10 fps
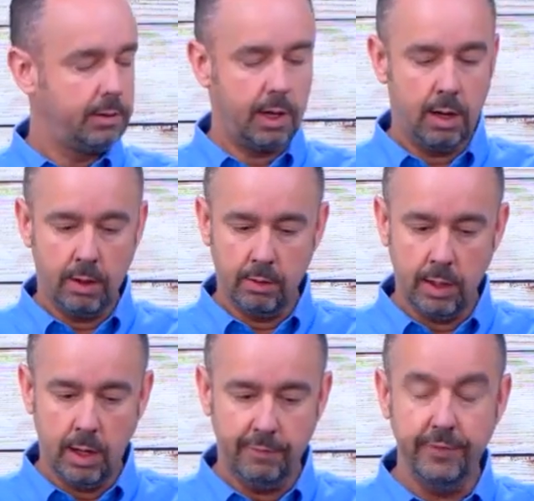are
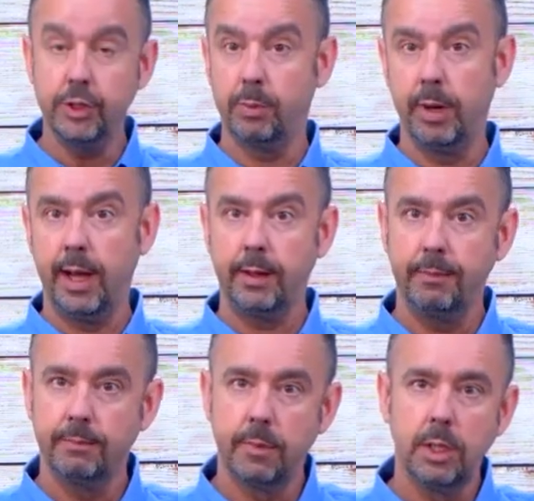uh, feature packed,
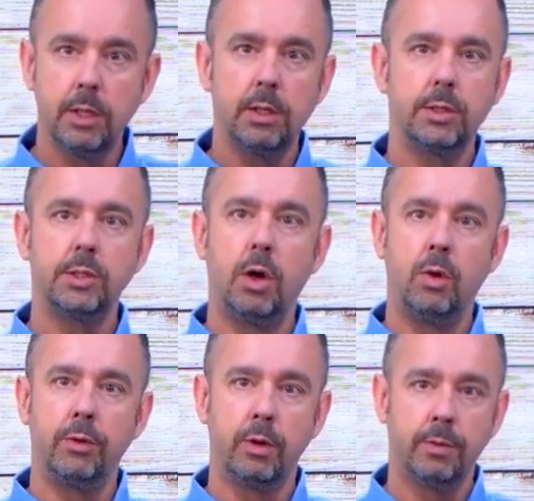
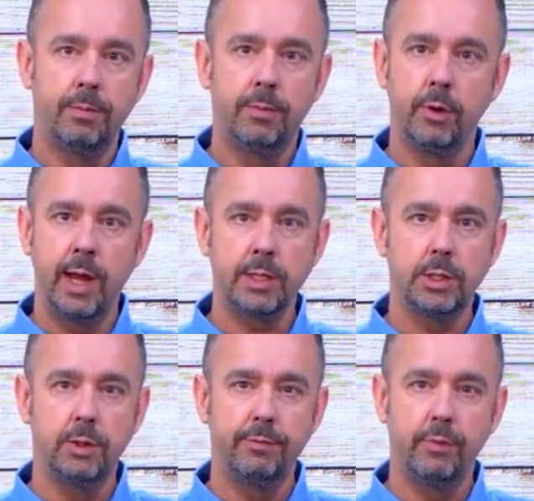so they're, they're
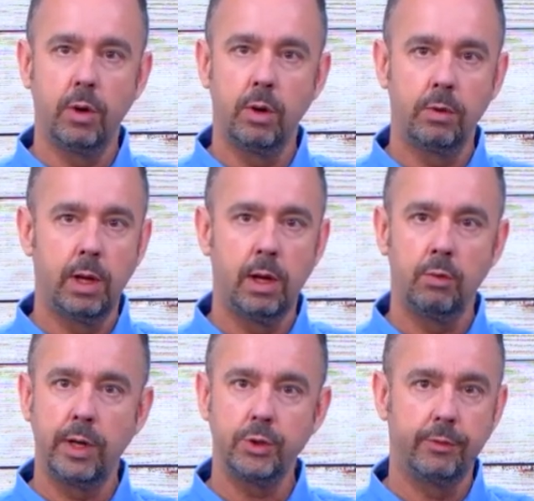excellent for uh,
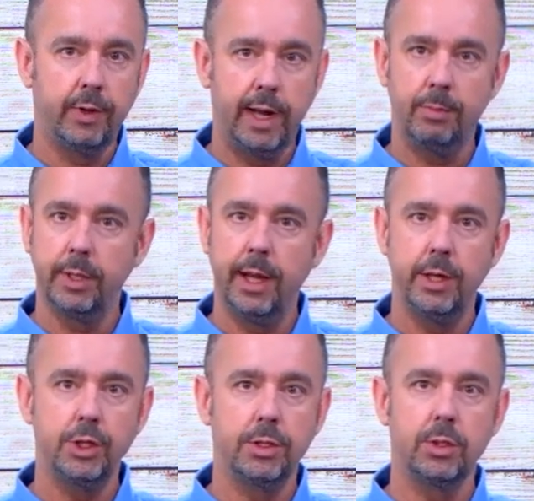retrofit
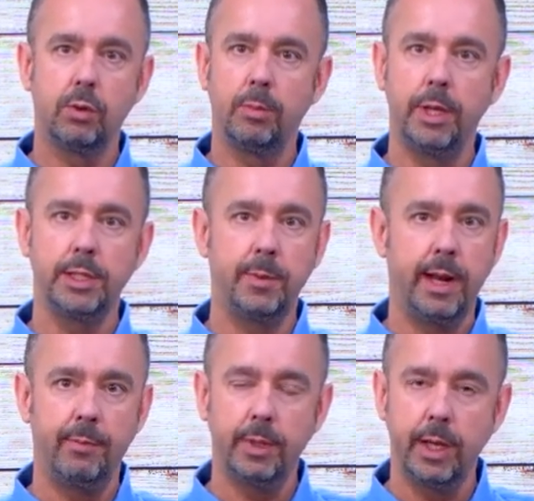applications or
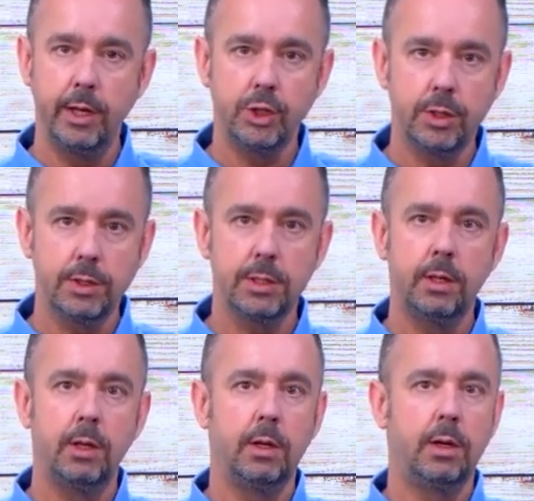replacement applications.
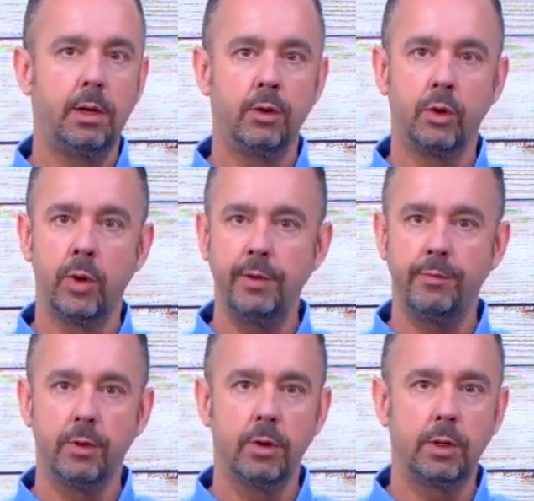Uh, they're great
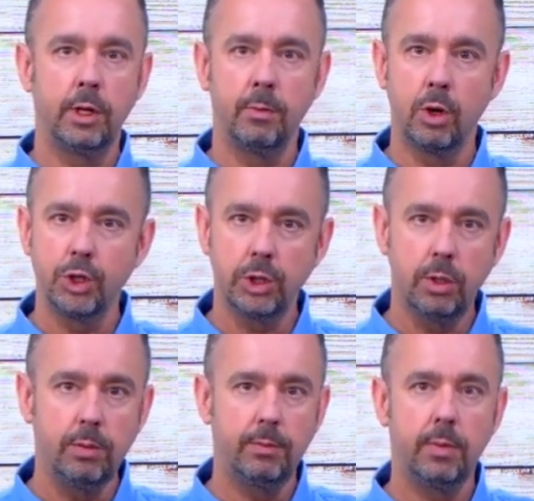for
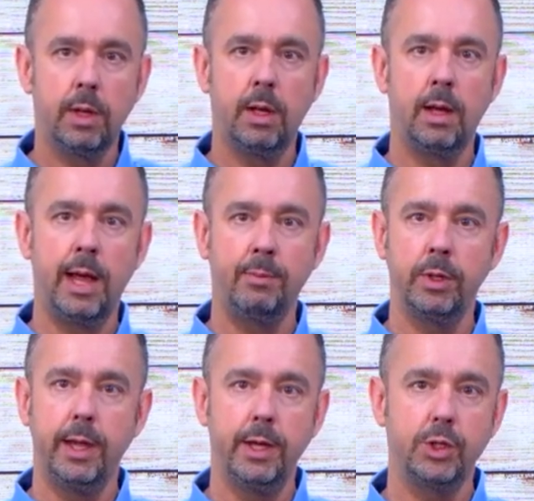commercial uh,
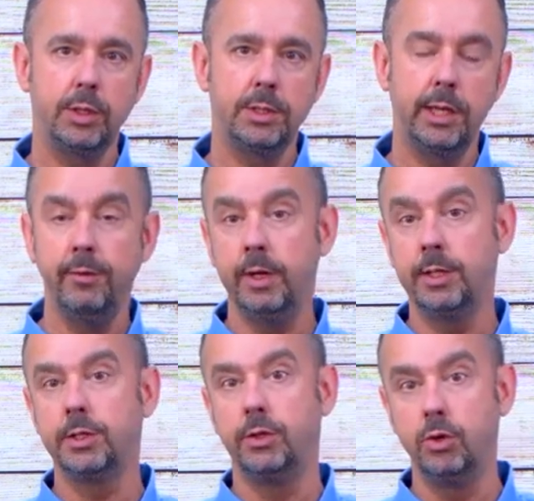applications and even
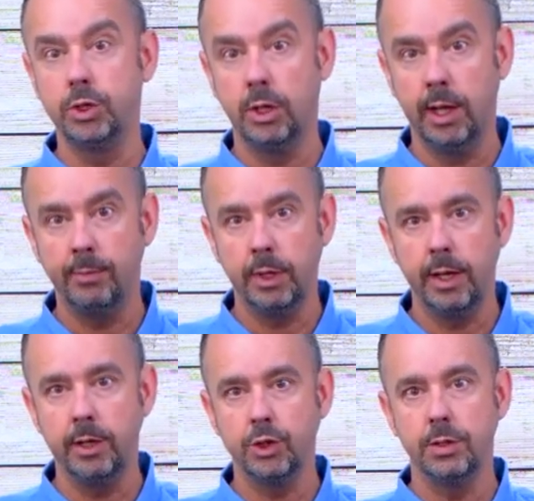institutional
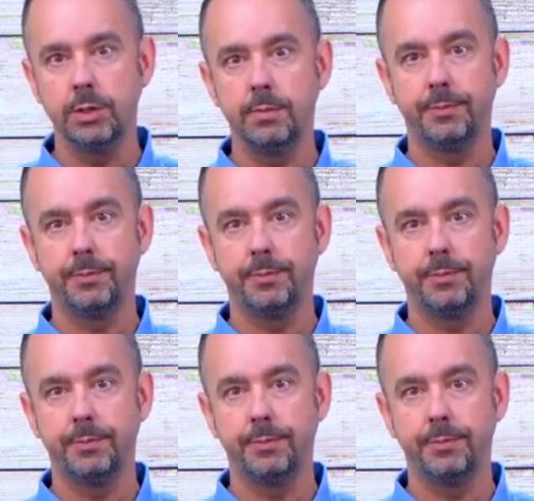applications.